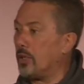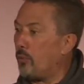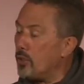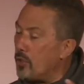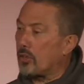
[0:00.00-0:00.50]
I
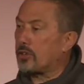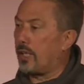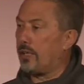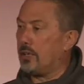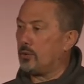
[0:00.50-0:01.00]
would not
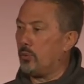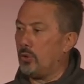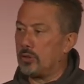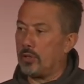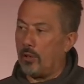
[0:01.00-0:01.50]
say these
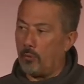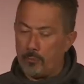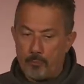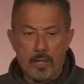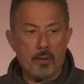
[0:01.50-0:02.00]
words, and I
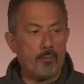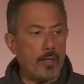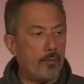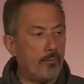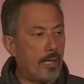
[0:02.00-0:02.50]
would be a
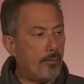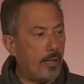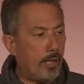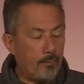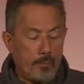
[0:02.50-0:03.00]
better
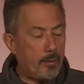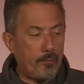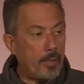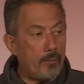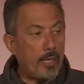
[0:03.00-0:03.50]
mama.
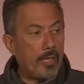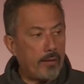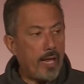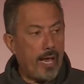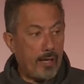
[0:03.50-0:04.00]
I'd be a better
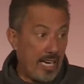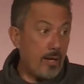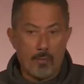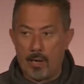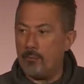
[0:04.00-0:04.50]
dad and
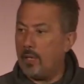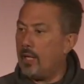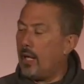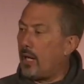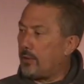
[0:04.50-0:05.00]
a mum.
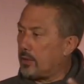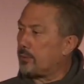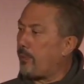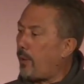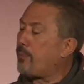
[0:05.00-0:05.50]
I'd
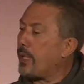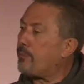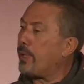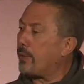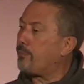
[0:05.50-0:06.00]
be a
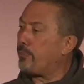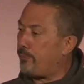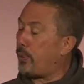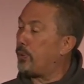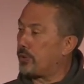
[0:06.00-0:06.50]
better
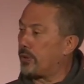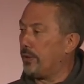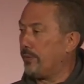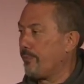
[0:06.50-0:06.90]
person.